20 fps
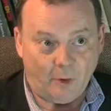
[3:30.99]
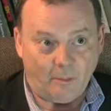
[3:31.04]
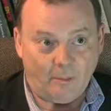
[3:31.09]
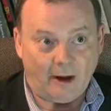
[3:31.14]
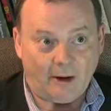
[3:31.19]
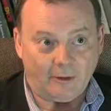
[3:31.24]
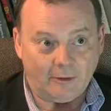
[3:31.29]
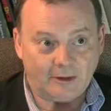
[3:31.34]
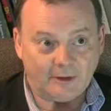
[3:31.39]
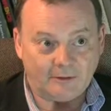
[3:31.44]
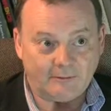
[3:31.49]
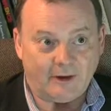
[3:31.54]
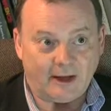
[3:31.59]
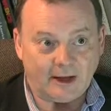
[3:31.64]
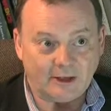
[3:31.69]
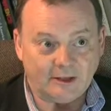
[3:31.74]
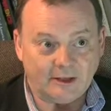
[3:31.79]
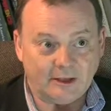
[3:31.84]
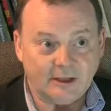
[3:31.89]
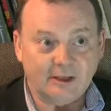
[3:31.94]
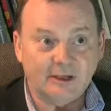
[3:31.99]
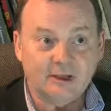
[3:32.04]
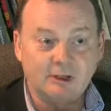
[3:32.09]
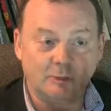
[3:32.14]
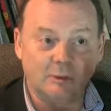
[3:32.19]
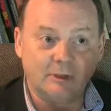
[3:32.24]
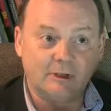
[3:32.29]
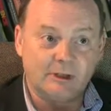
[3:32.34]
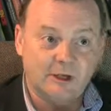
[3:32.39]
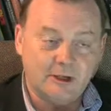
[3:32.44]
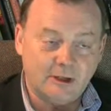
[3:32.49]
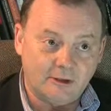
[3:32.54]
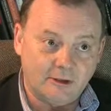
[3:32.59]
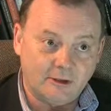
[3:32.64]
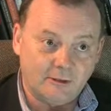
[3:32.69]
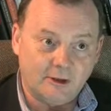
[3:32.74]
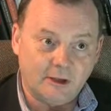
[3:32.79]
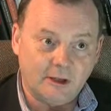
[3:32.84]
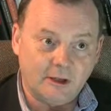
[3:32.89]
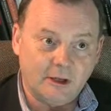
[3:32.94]
about this vaccine as we did
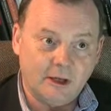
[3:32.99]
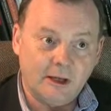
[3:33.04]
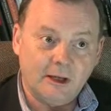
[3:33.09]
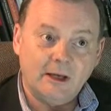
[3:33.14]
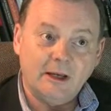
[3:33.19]
to the